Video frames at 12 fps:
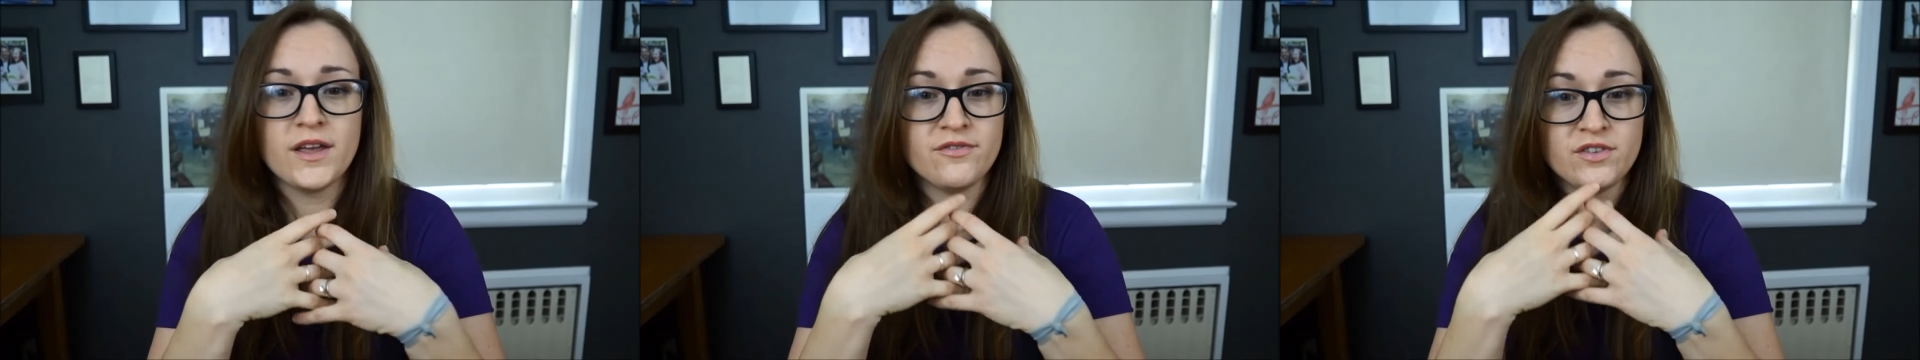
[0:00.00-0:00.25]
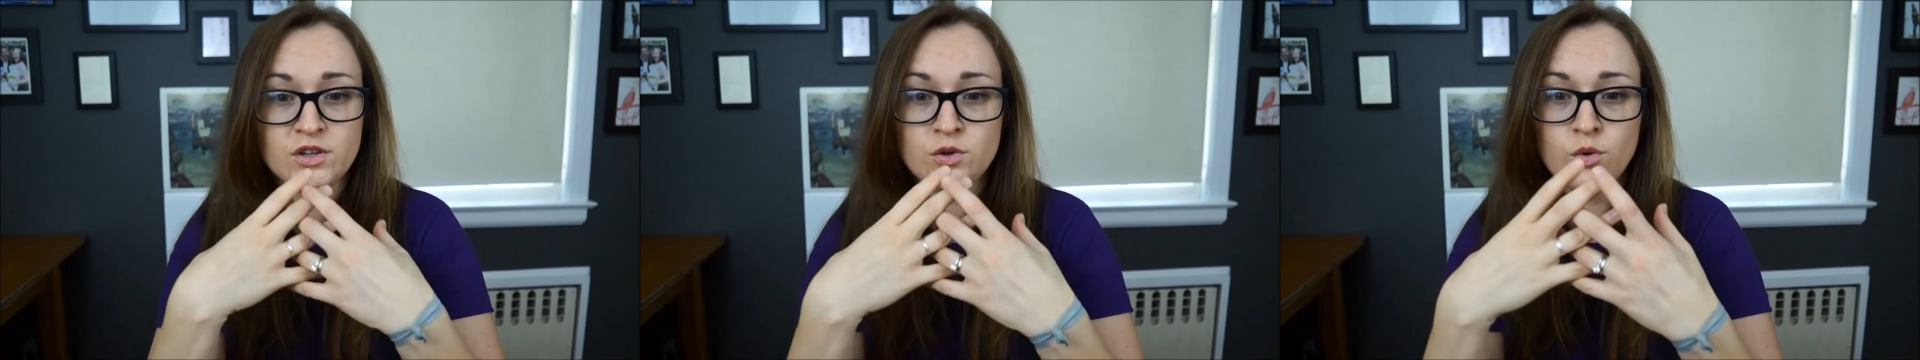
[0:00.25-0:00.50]

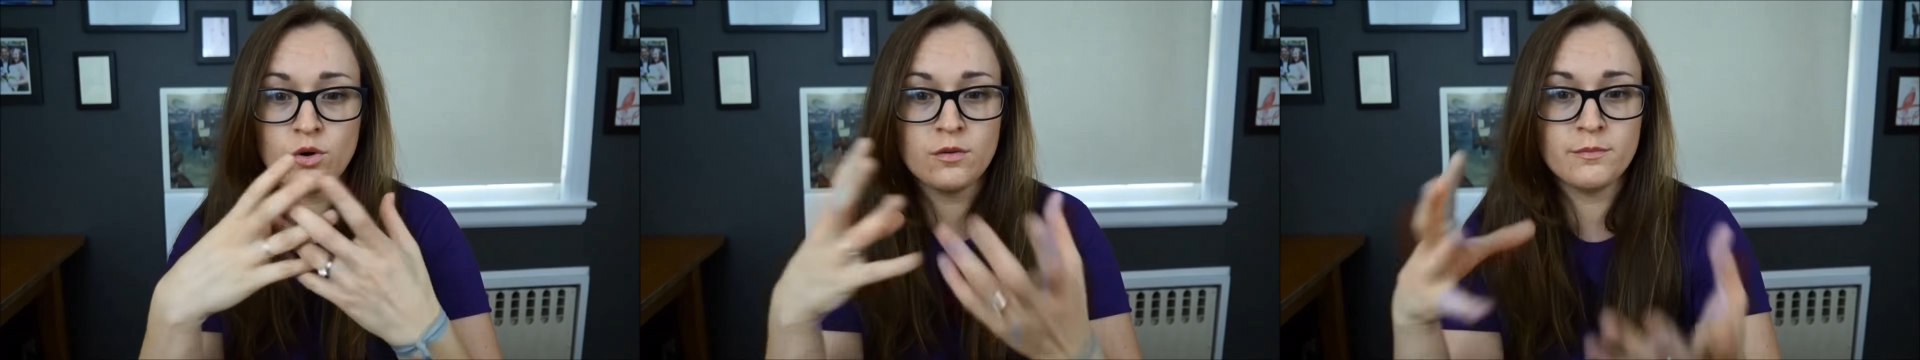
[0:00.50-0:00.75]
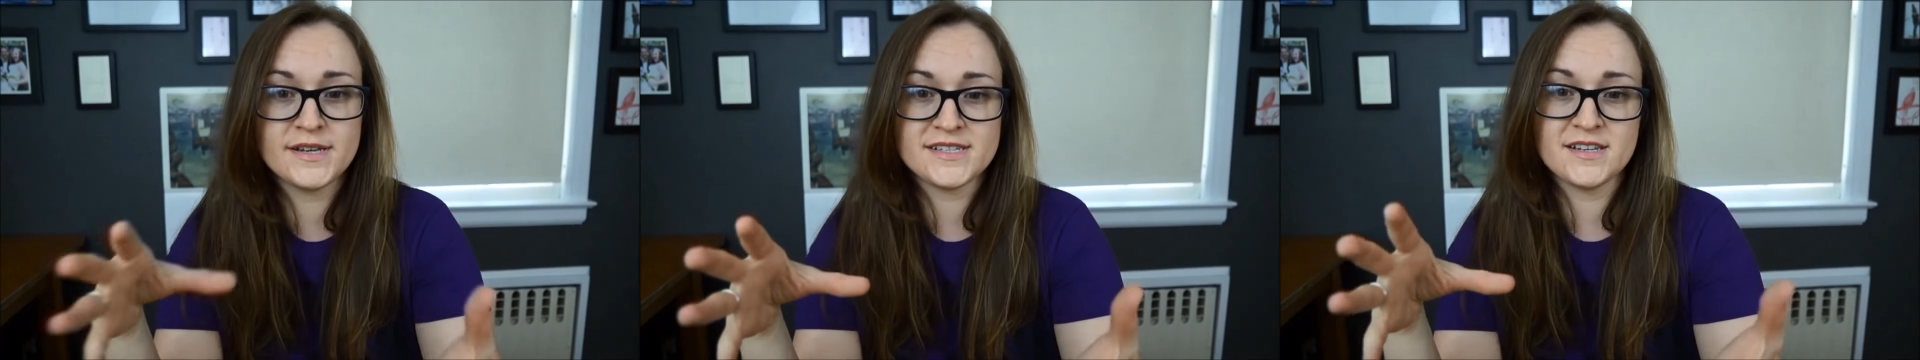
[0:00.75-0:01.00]
if you're
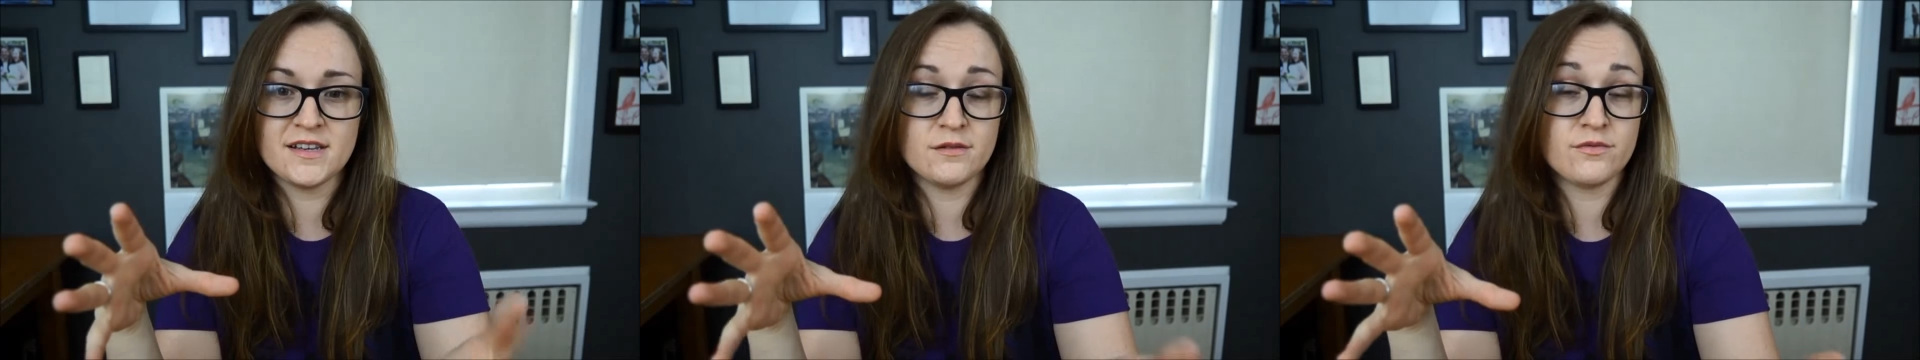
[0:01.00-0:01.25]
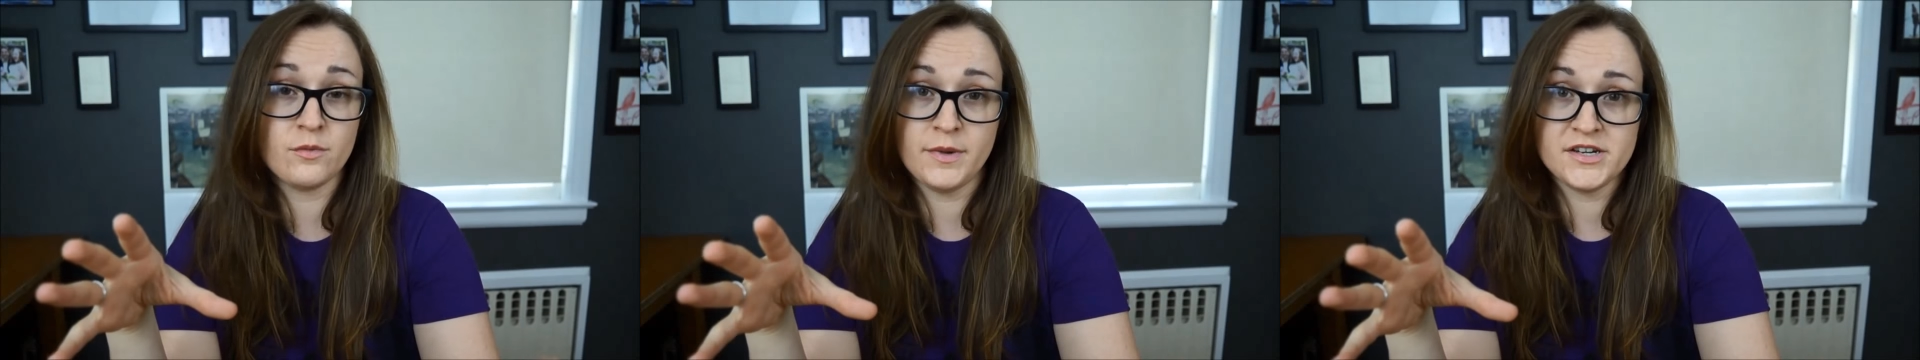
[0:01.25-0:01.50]
missing
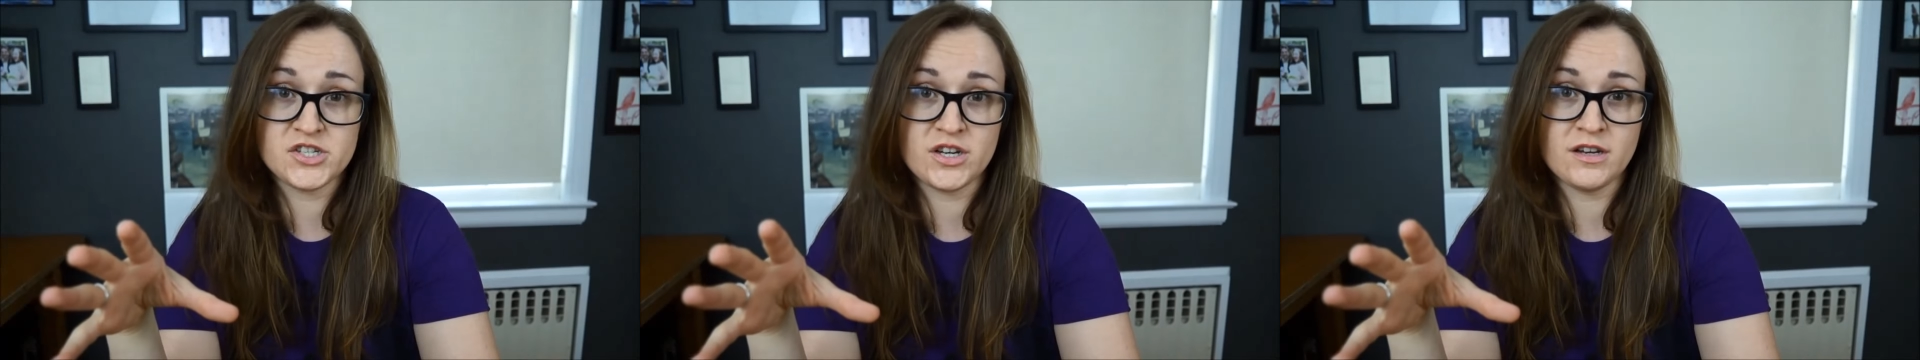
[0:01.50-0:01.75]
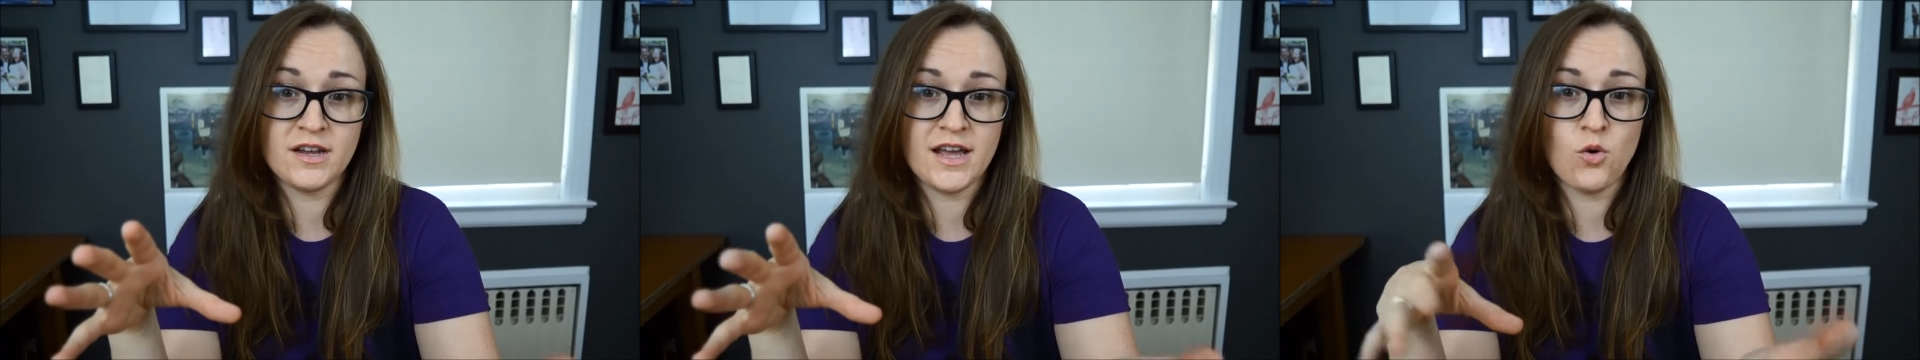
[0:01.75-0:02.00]
information